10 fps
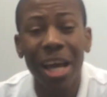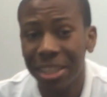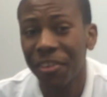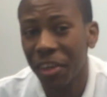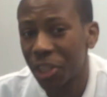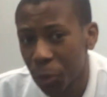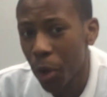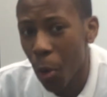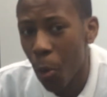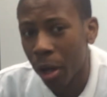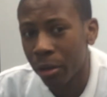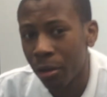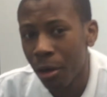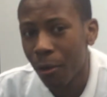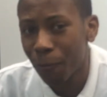I said that's
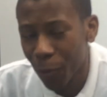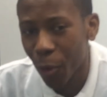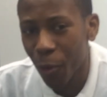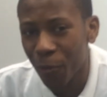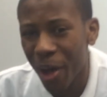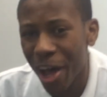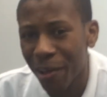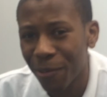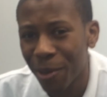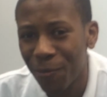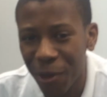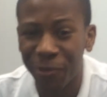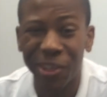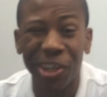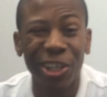
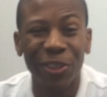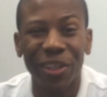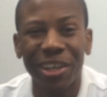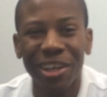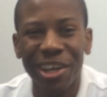301-405-1500.